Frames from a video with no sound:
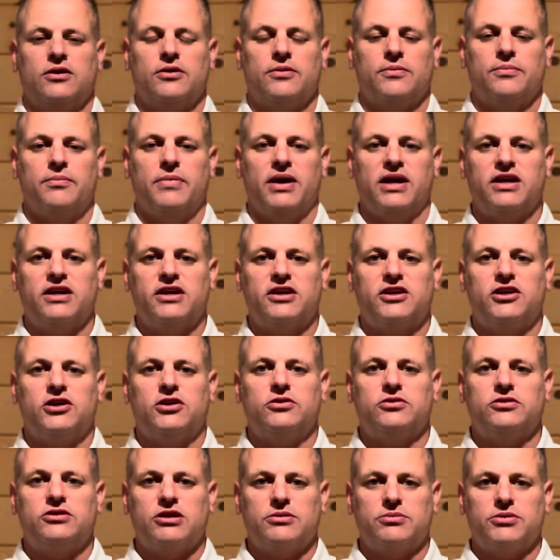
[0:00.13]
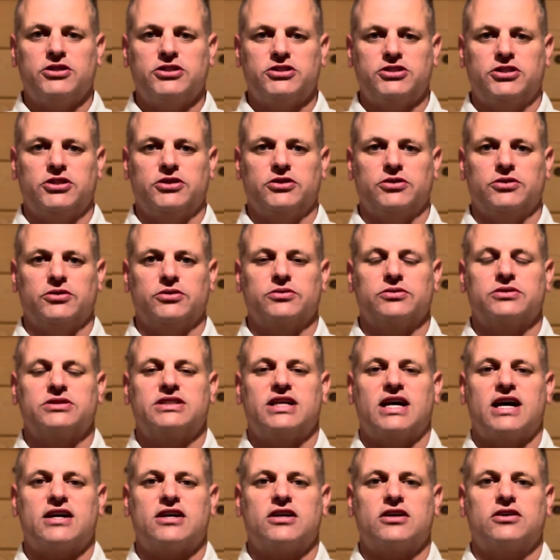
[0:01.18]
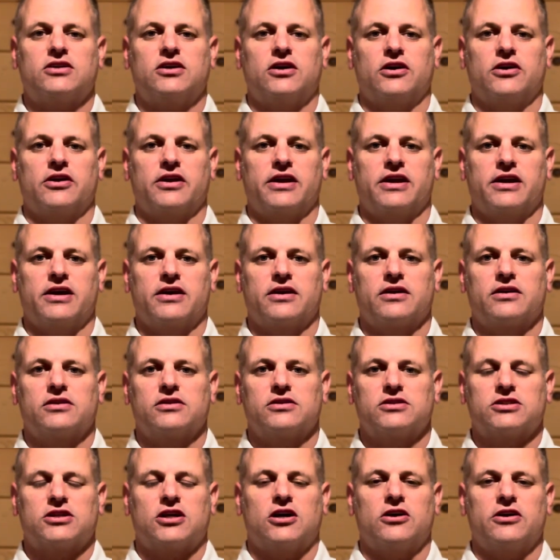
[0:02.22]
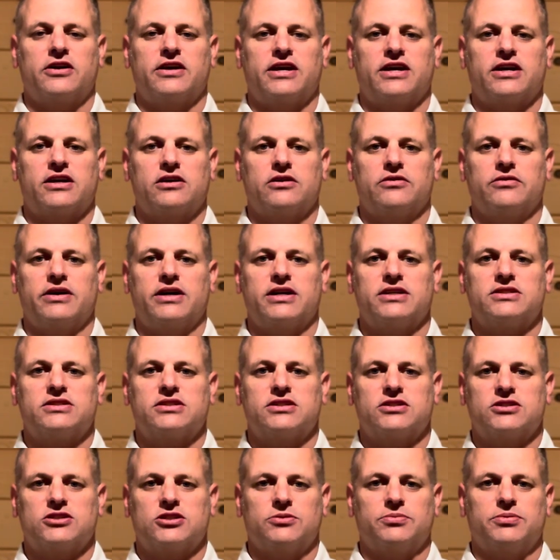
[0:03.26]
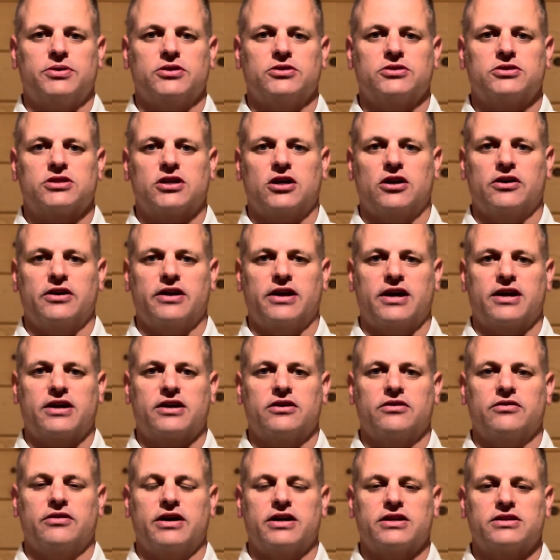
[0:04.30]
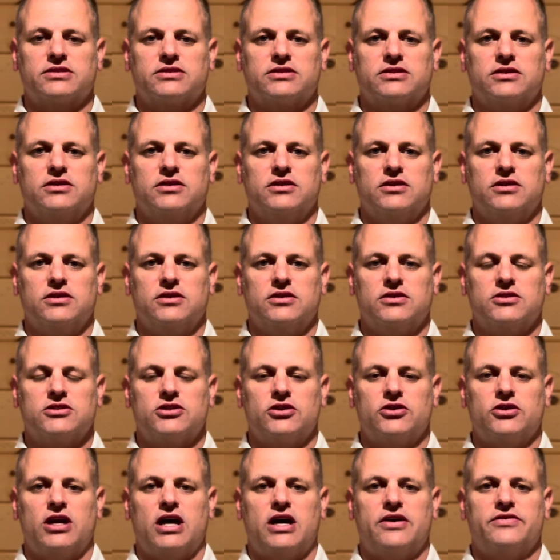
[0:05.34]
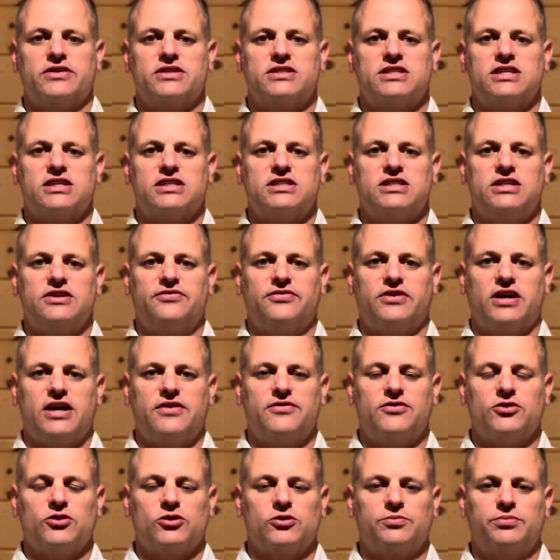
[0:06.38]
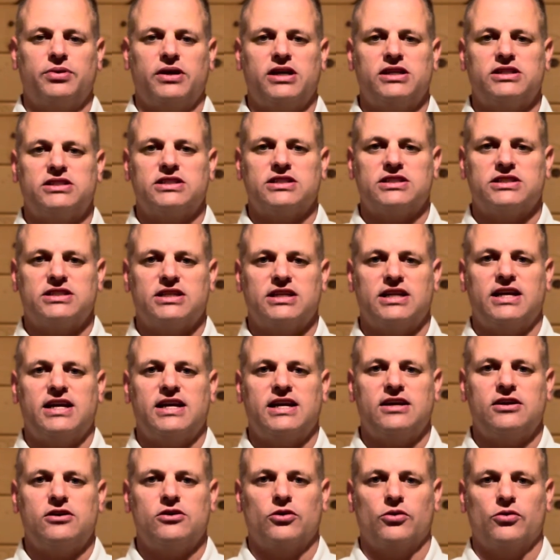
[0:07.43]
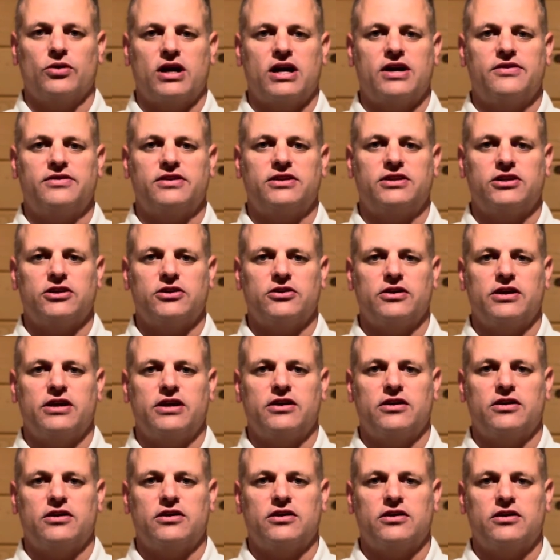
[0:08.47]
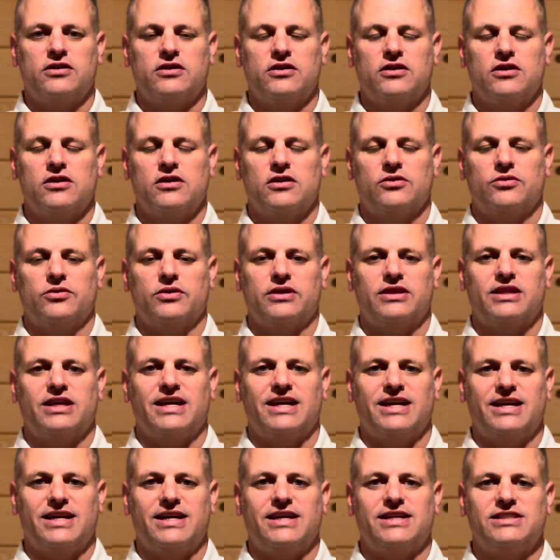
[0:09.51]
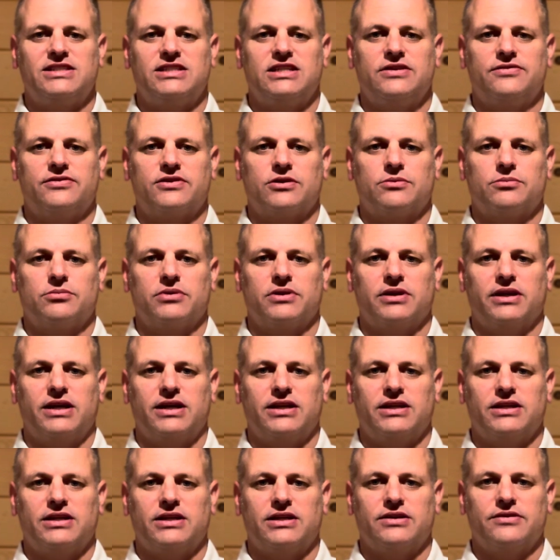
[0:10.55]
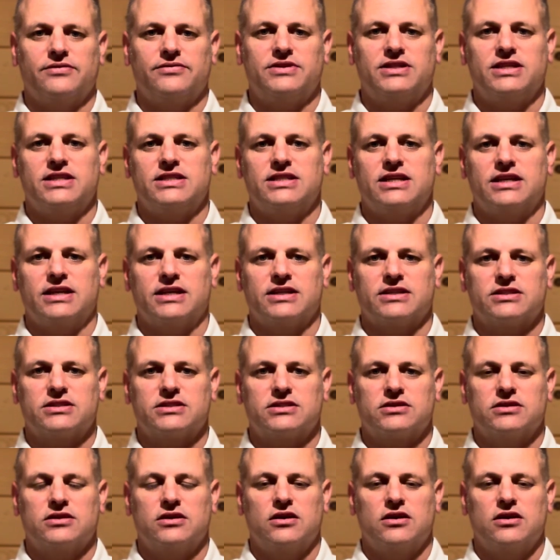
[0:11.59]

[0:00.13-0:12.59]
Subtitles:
Megacode number 2, tachycardia, cardiac arrest to post-cardiac arrest. So you have a 65-year-old patient today who arrived at your ER with a chief complaint of dizziness.